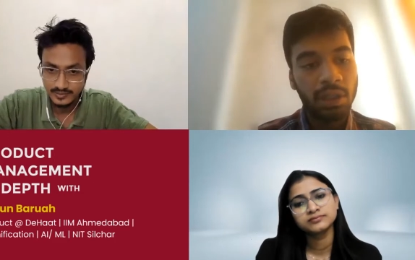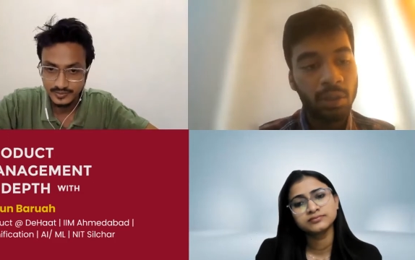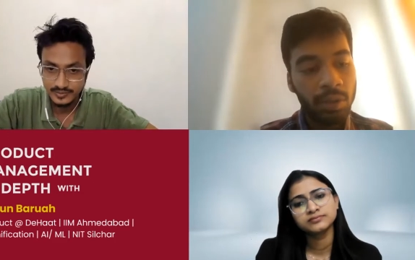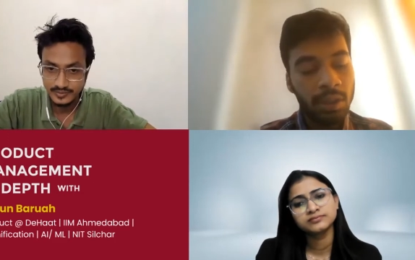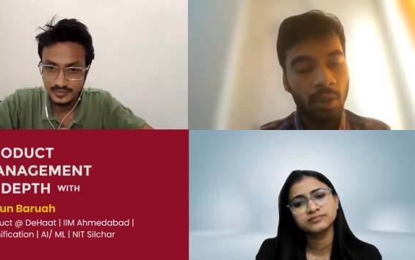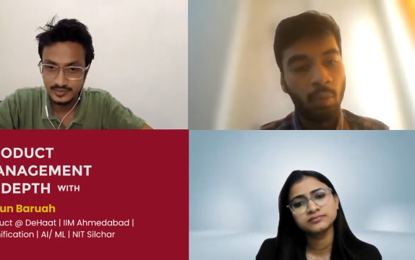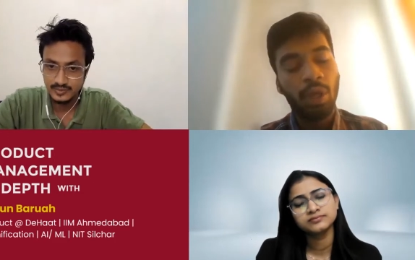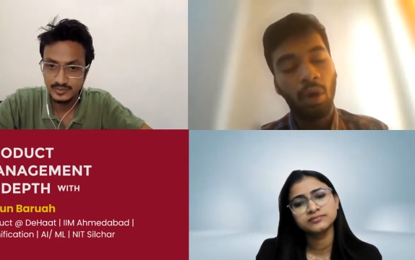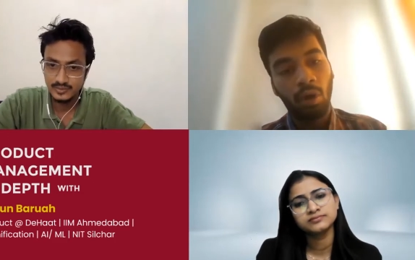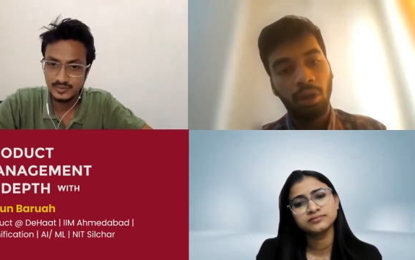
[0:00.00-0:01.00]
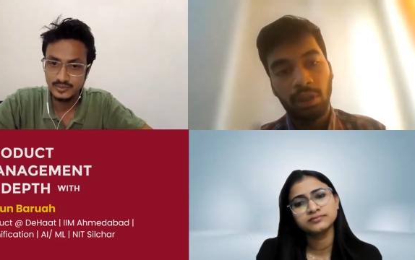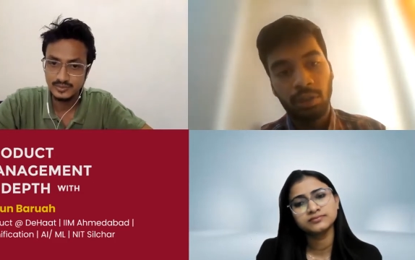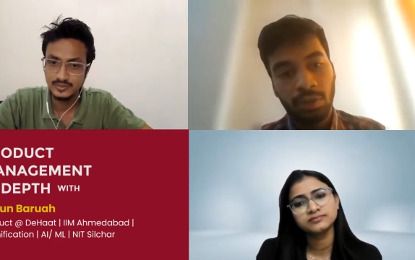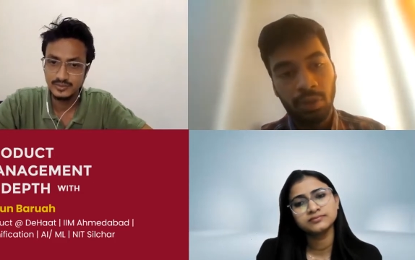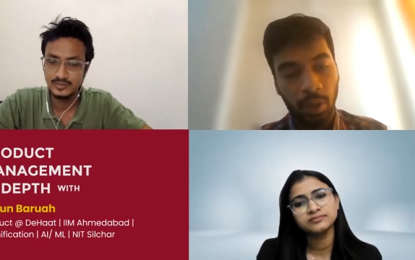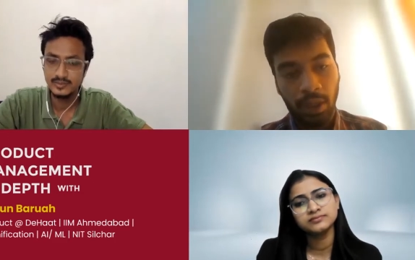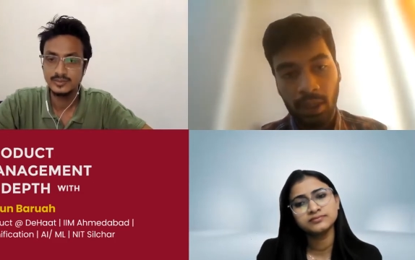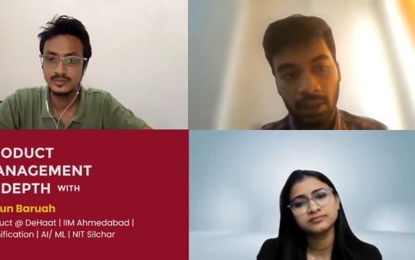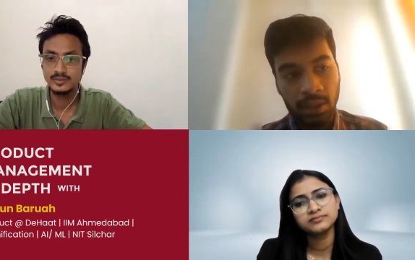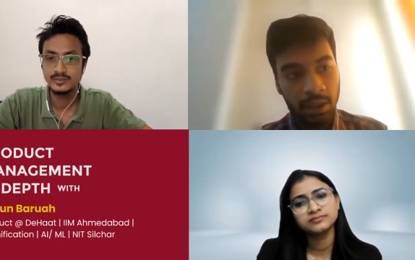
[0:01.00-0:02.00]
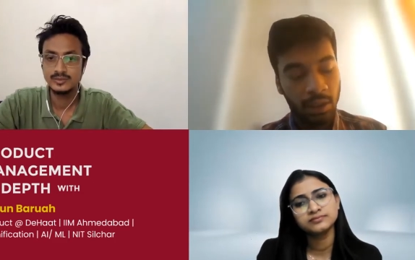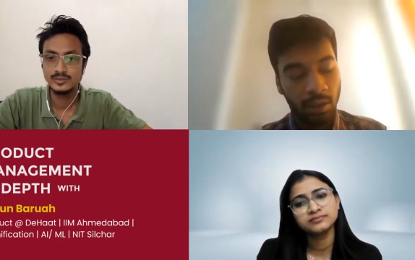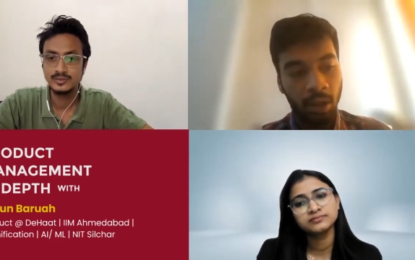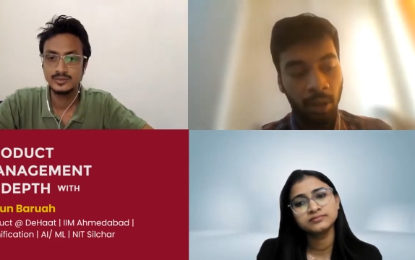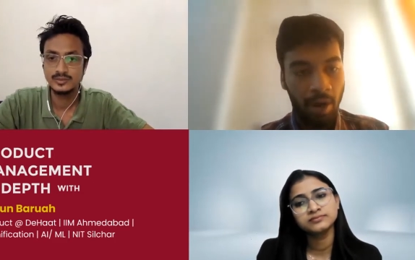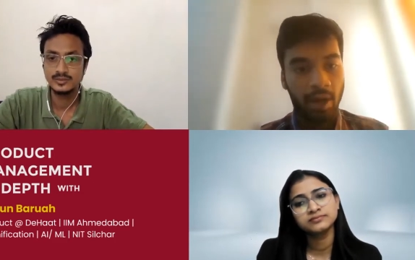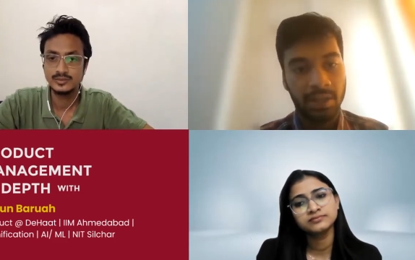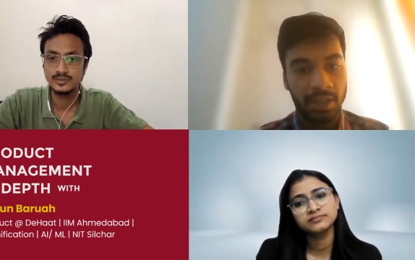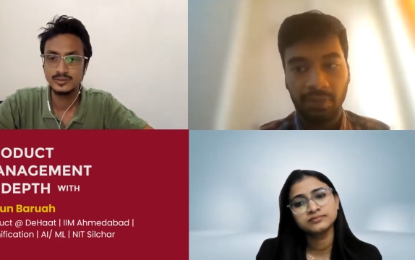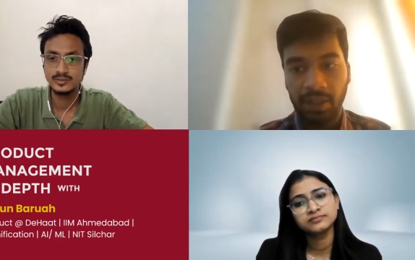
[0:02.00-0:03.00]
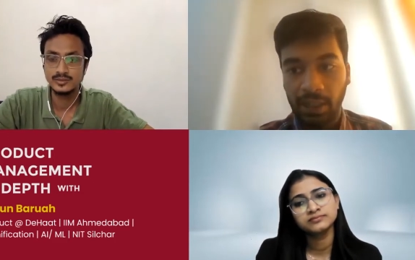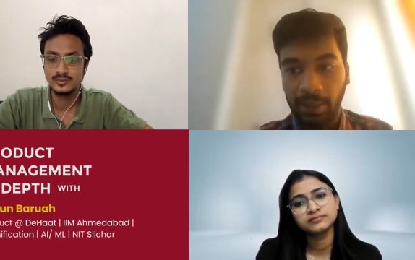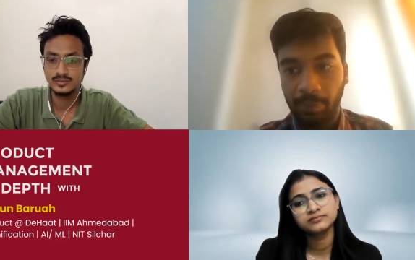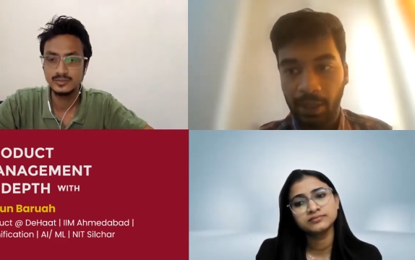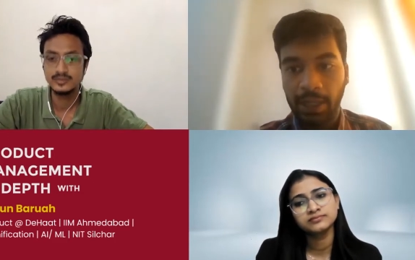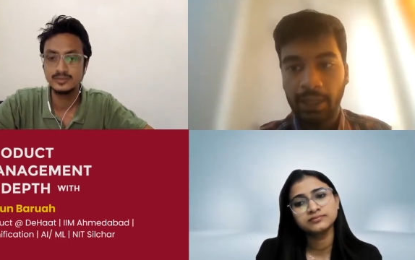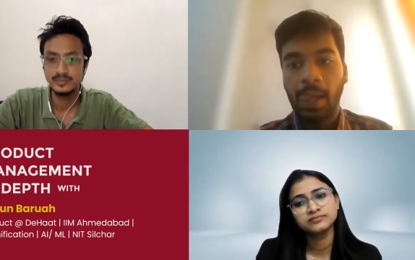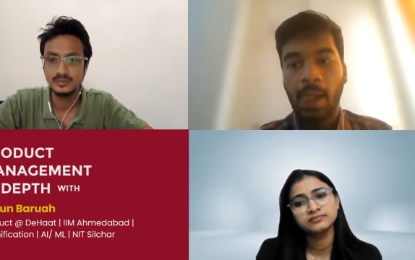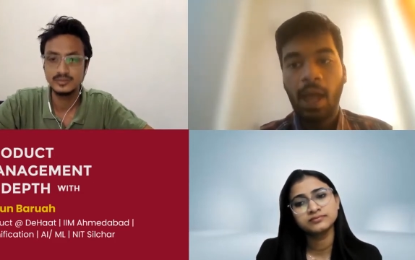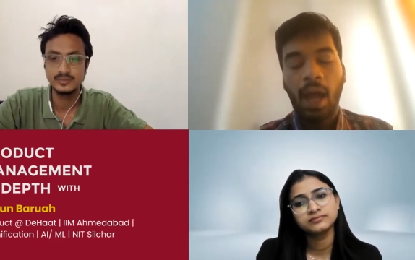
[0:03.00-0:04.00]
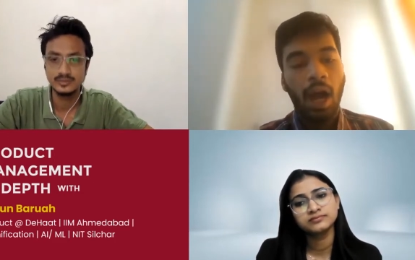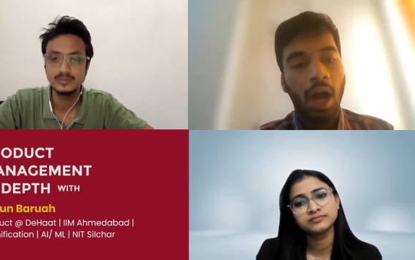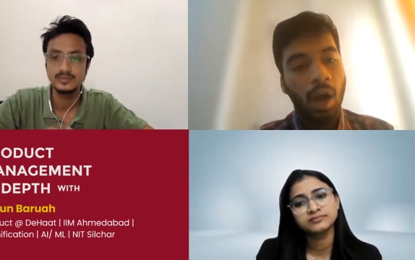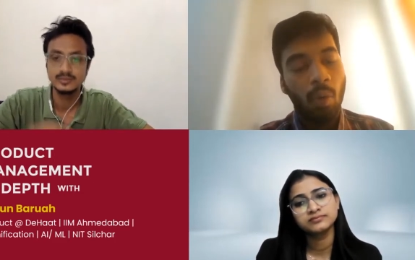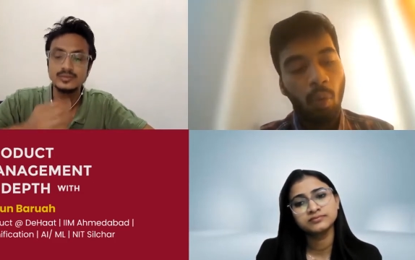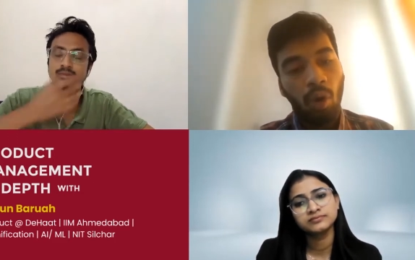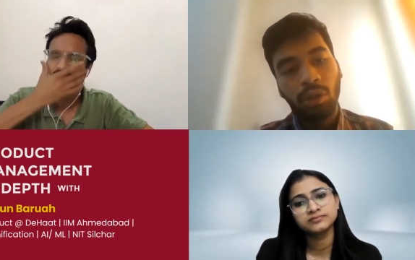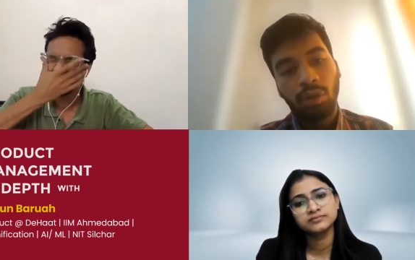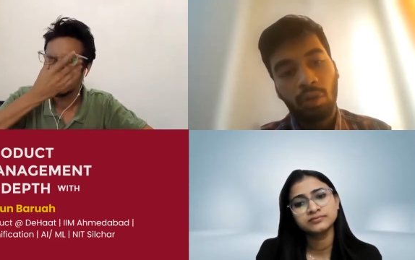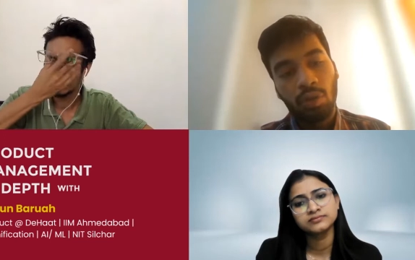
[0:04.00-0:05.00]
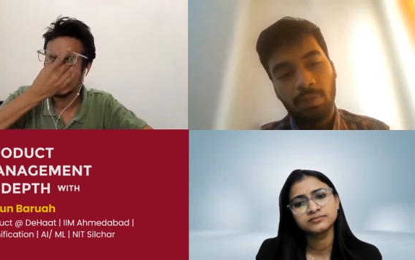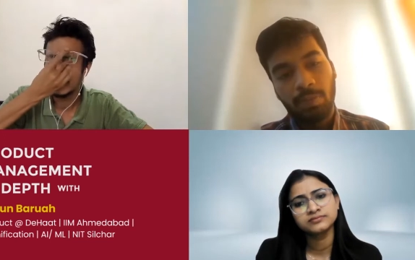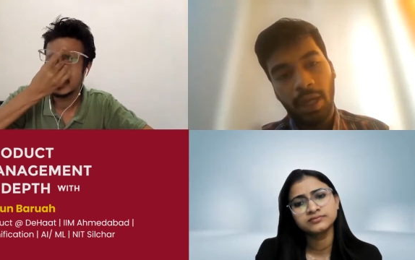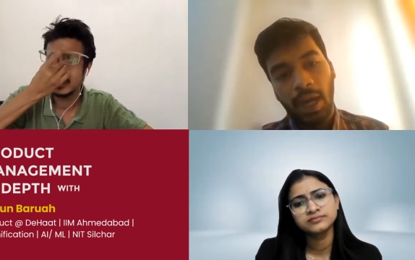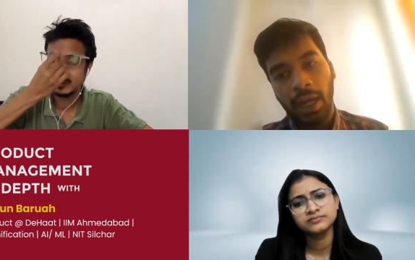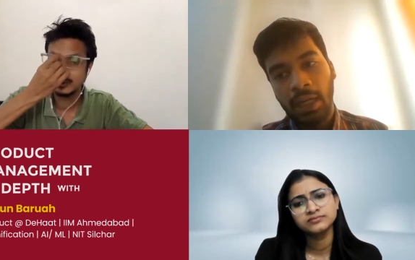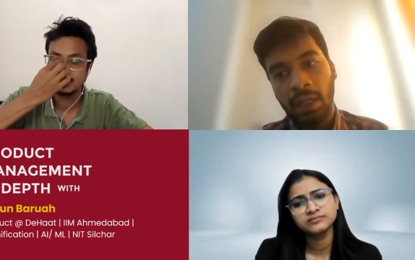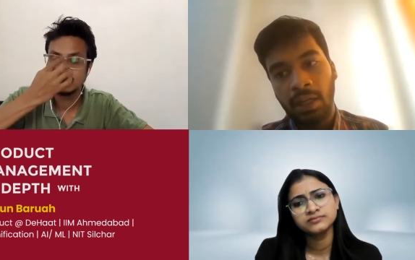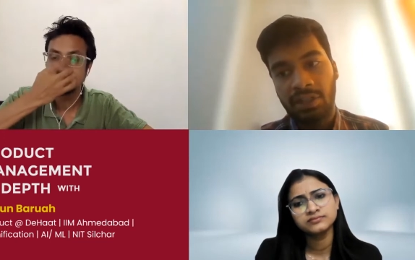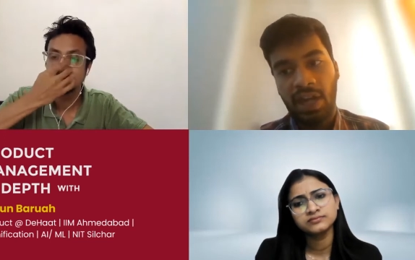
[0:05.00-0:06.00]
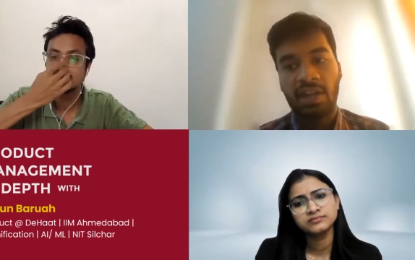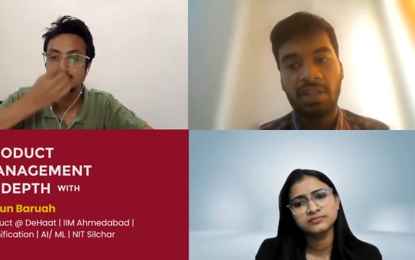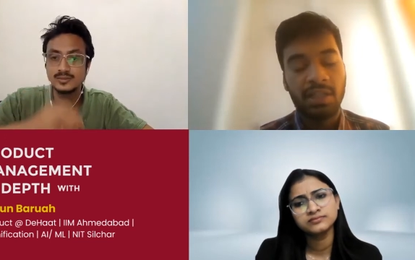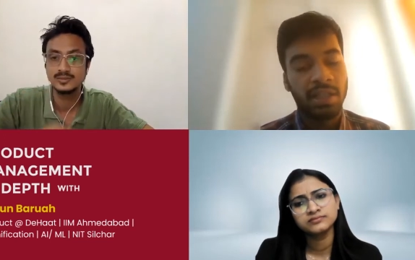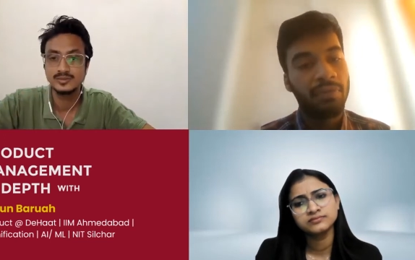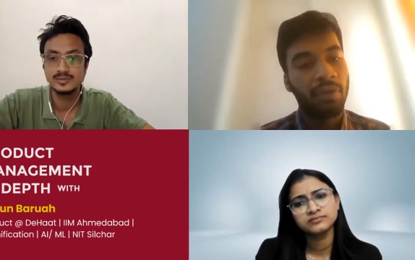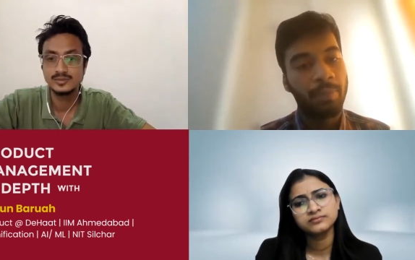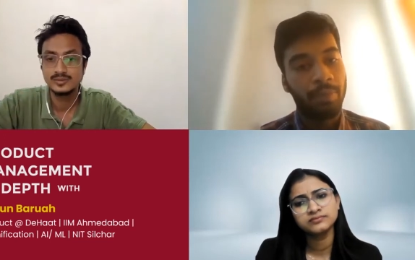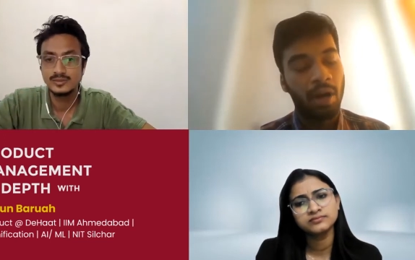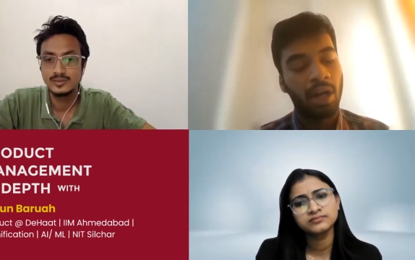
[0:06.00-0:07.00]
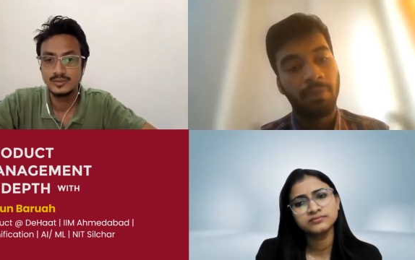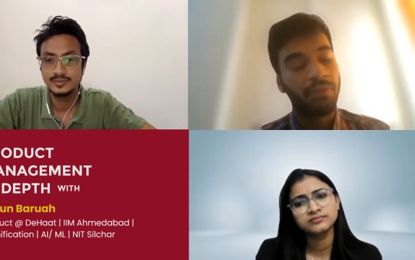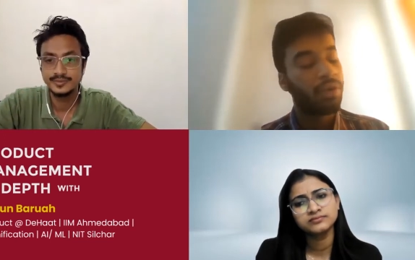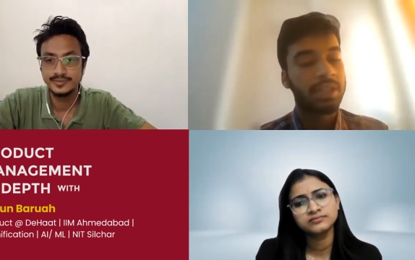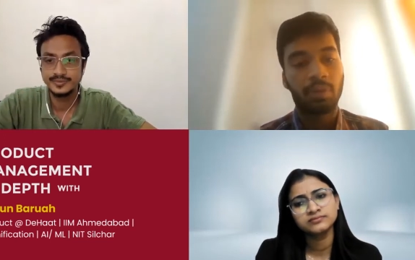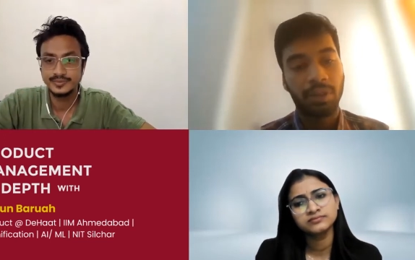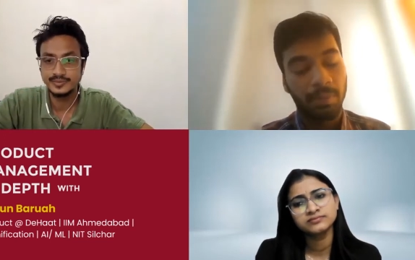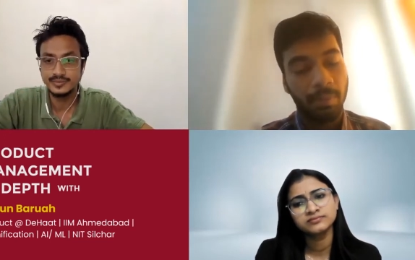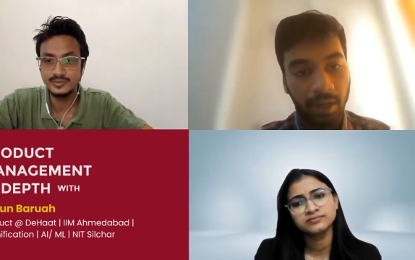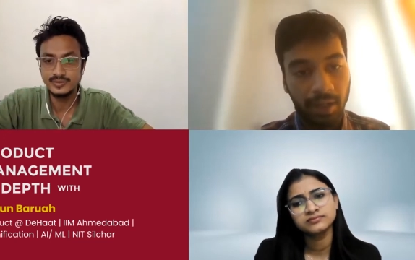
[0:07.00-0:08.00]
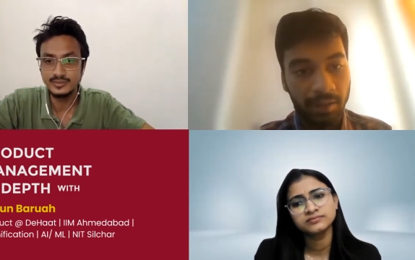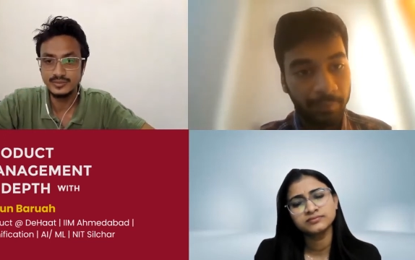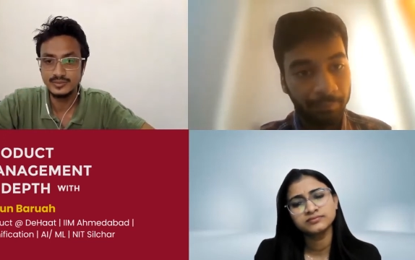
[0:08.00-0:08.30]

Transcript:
Speaker 1: to you is: We all use various you know uh, products every day, right? Uh, what goes behind uh, strategizing for a product before it's out in the market?